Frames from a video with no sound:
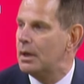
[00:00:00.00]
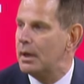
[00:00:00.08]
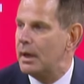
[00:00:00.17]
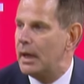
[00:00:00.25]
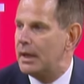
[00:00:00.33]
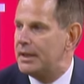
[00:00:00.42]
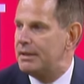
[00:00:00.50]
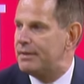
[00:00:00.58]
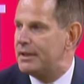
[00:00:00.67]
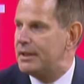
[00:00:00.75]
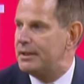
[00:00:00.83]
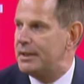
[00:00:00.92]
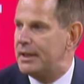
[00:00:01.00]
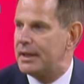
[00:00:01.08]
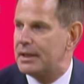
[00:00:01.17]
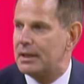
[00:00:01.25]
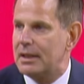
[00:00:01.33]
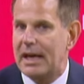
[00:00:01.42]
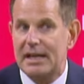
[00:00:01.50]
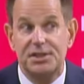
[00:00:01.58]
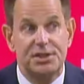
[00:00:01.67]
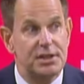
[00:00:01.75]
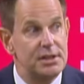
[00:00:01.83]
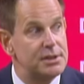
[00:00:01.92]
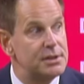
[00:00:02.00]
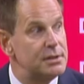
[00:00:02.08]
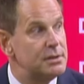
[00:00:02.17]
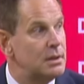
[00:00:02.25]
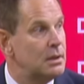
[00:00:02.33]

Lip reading: And even Indiana last season